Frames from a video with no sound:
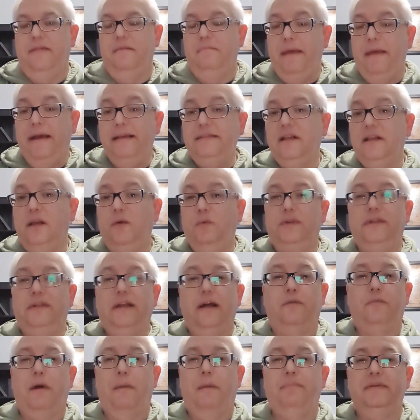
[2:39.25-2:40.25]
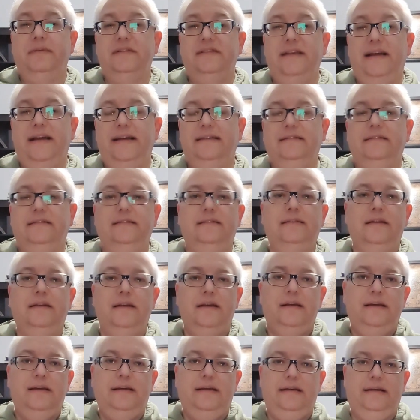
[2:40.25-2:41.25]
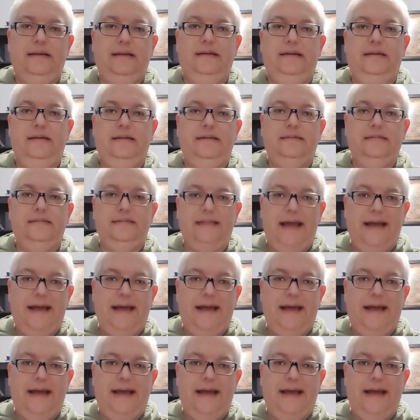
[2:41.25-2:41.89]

And basically what that represents is